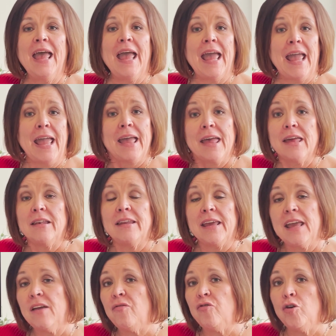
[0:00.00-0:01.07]
And
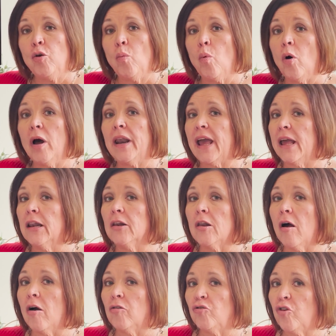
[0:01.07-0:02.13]
if you want a
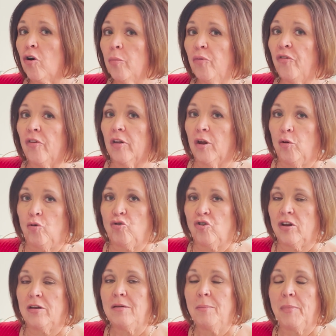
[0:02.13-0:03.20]
long-term solution,